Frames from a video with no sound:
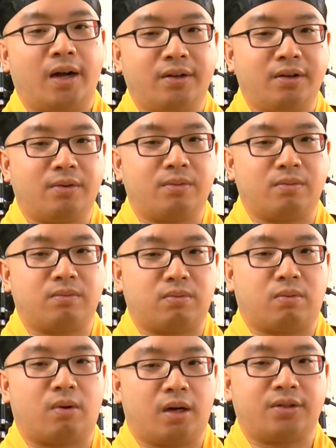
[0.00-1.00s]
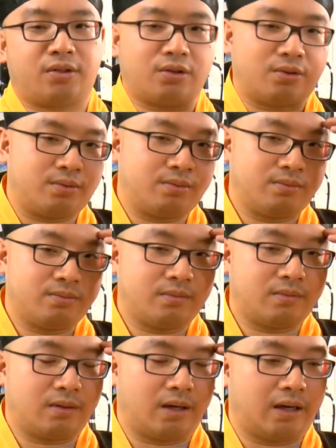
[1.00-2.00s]
you want to,
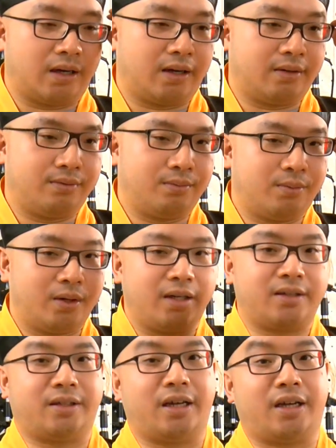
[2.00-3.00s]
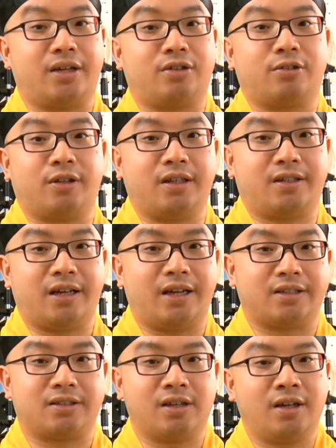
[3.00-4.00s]
really dig into these
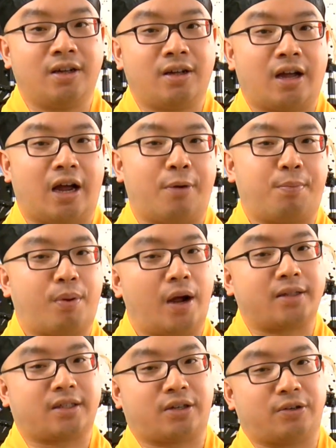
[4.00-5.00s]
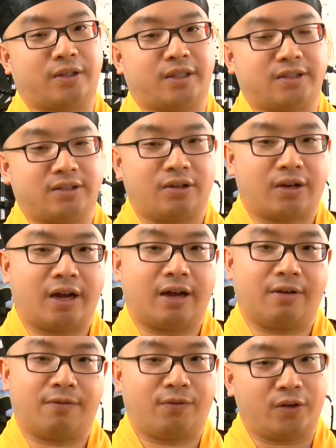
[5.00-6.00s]
things. How practical is this?
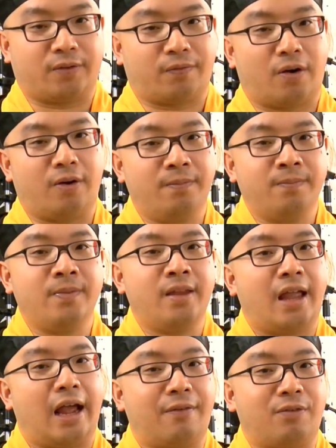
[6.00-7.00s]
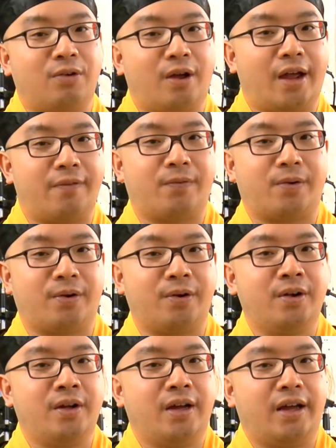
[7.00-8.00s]
Okay, first of all, have you
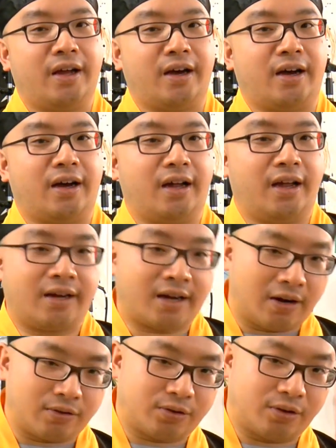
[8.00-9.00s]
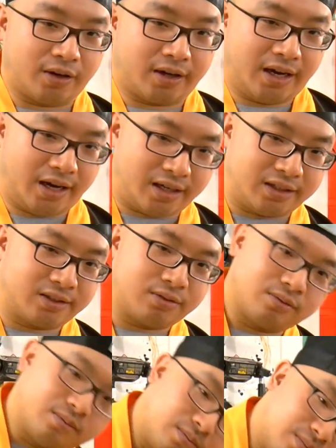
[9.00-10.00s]
ever encountered a case,
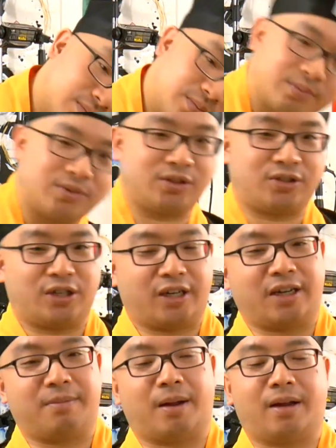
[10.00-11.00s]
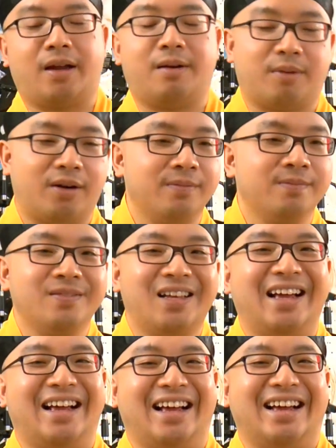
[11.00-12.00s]
just checking my camera,
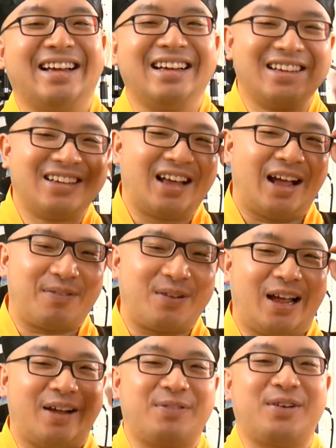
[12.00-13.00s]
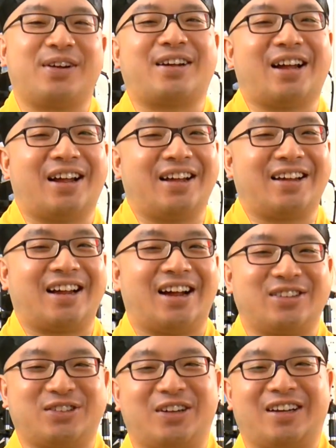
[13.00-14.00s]
have you ever
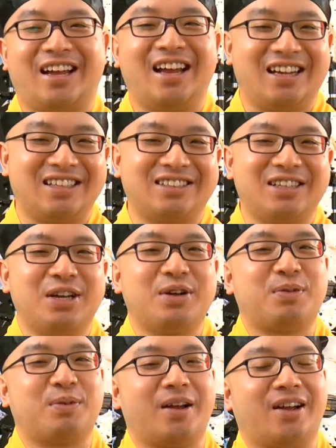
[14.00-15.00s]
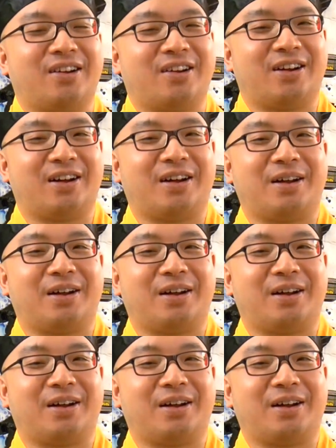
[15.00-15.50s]
encountered a case where